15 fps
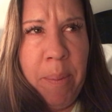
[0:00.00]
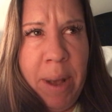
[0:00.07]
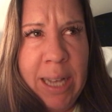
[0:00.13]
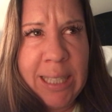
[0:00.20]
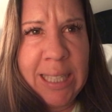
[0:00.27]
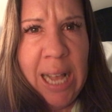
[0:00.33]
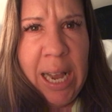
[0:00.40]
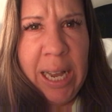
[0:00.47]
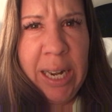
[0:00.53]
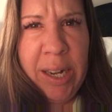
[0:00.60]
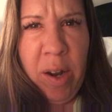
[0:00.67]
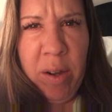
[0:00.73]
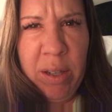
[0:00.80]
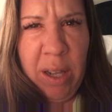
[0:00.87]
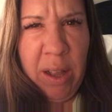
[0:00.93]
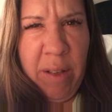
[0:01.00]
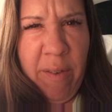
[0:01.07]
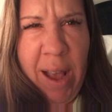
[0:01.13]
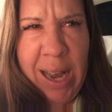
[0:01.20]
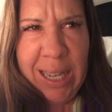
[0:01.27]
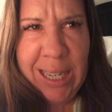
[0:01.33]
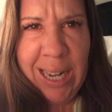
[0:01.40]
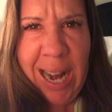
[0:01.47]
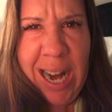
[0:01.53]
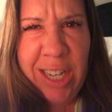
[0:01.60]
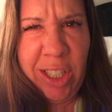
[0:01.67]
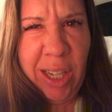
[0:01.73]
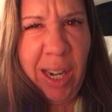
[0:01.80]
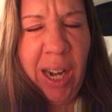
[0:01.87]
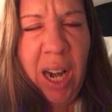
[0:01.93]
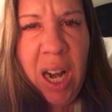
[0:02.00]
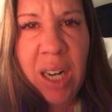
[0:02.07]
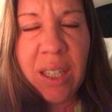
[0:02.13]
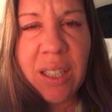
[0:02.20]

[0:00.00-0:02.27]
my second dose of the vaccination.